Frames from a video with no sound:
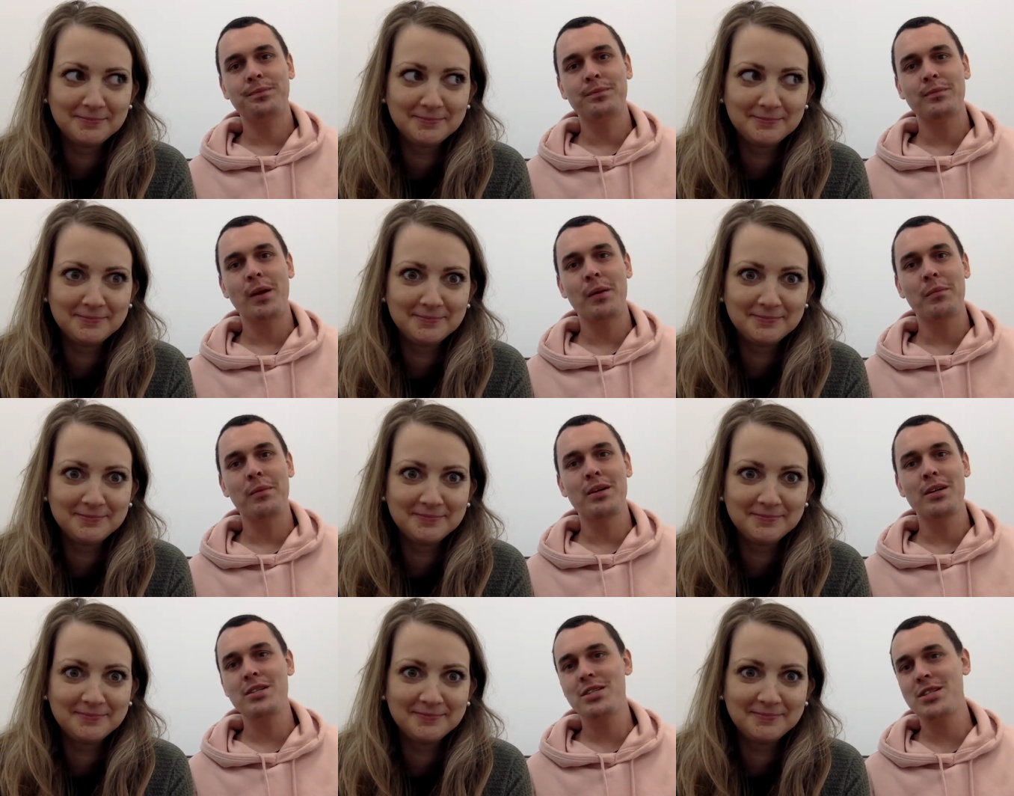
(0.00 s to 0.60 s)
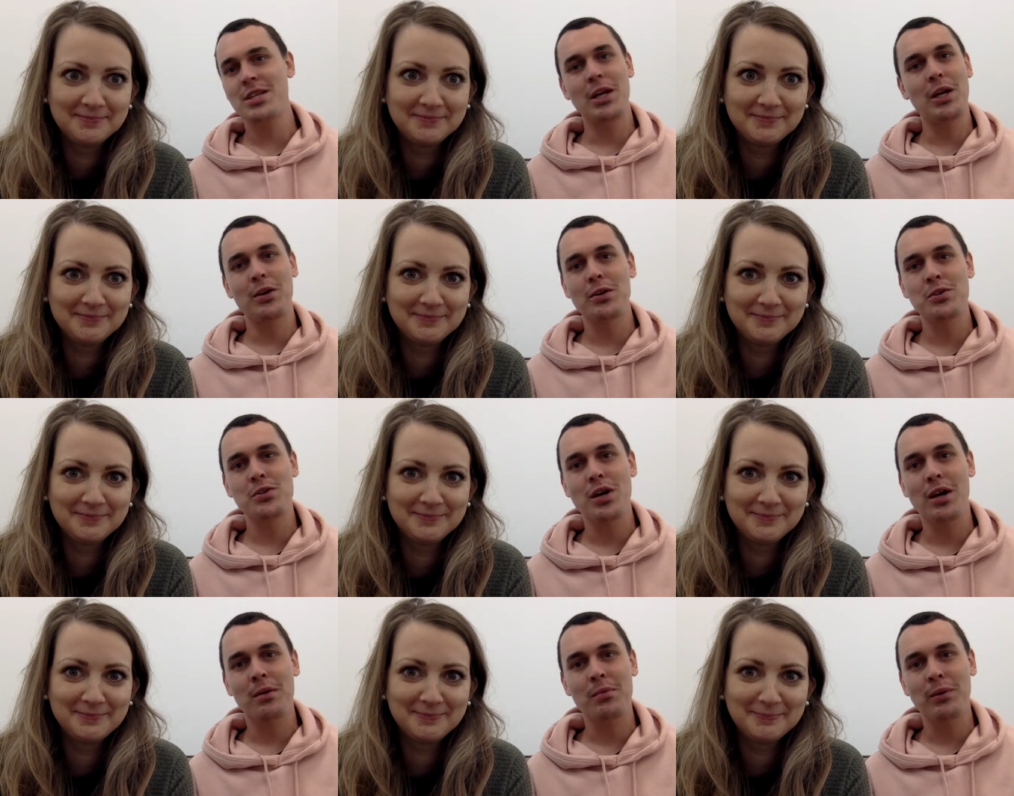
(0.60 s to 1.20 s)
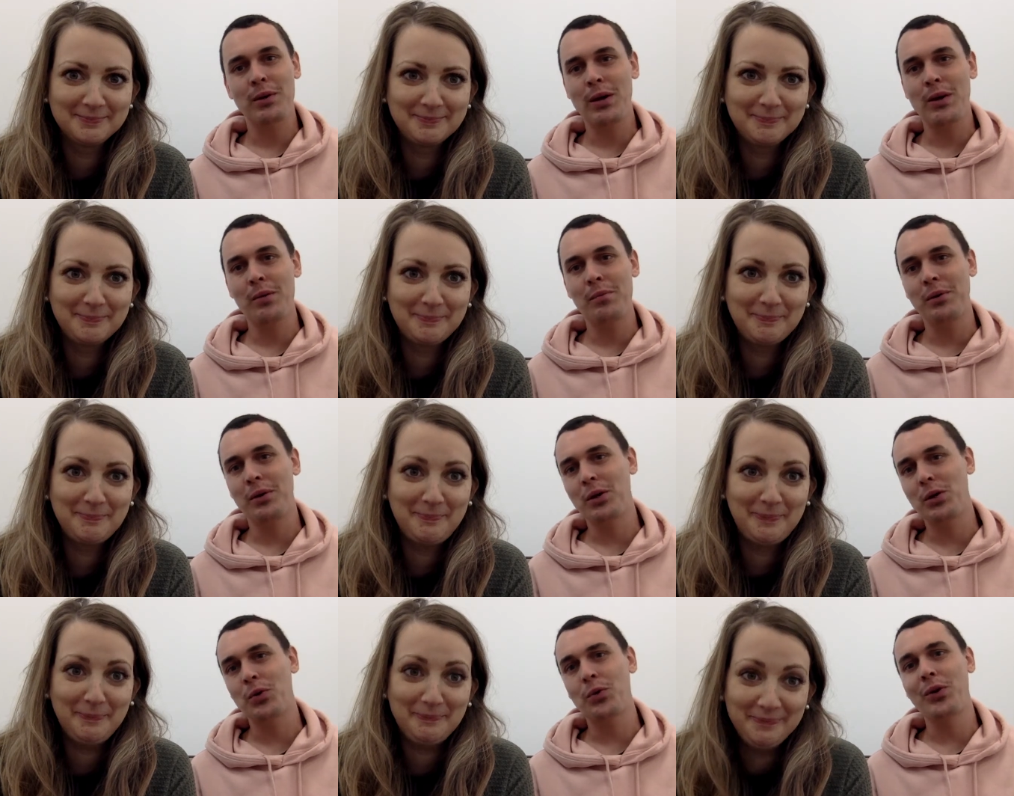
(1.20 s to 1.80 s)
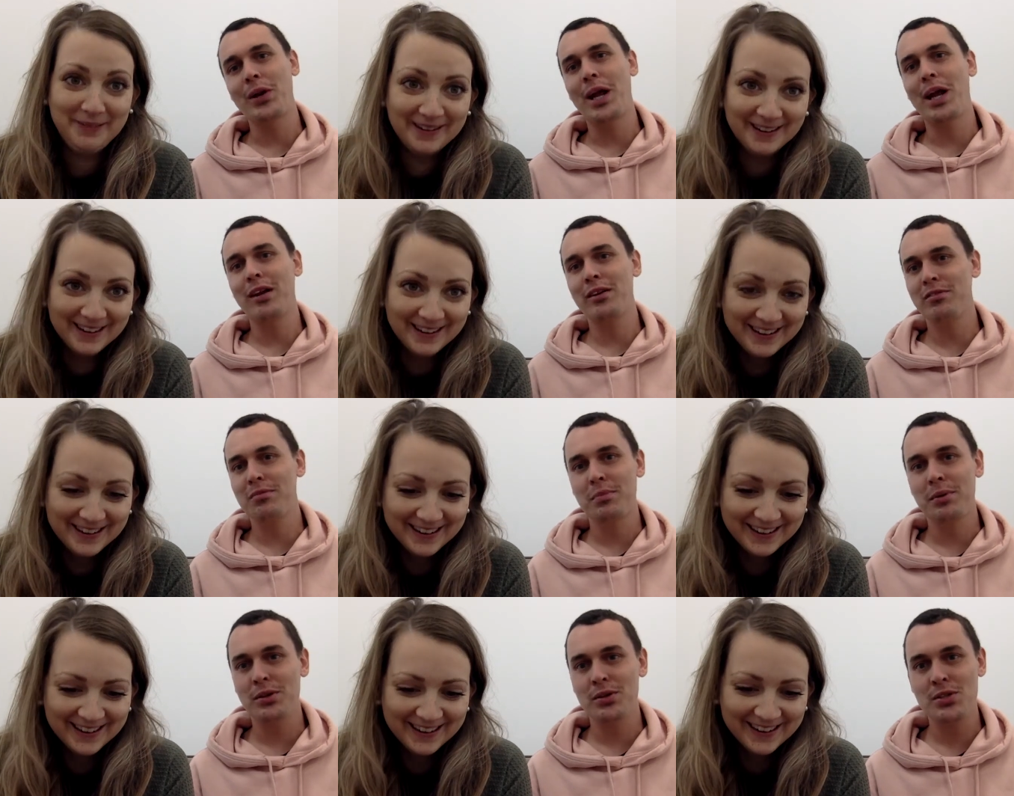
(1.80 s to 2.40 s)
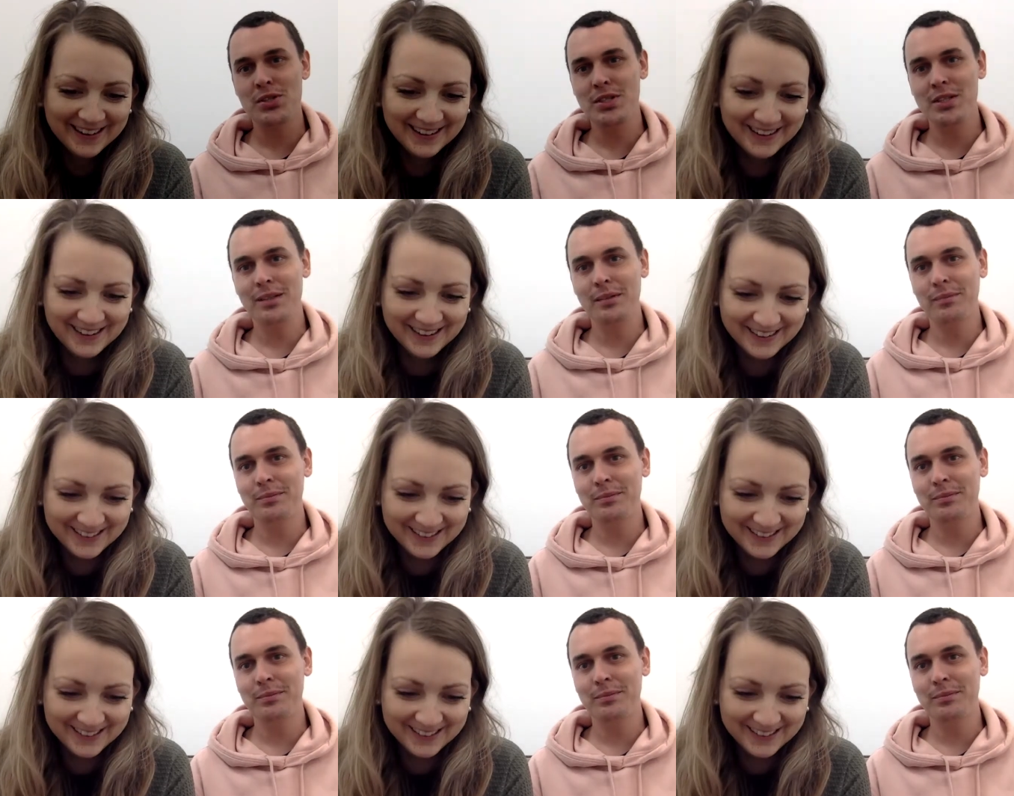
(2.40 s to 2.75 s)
Speaker 1: I'm gonna sit here and talk about how I'm a creative person.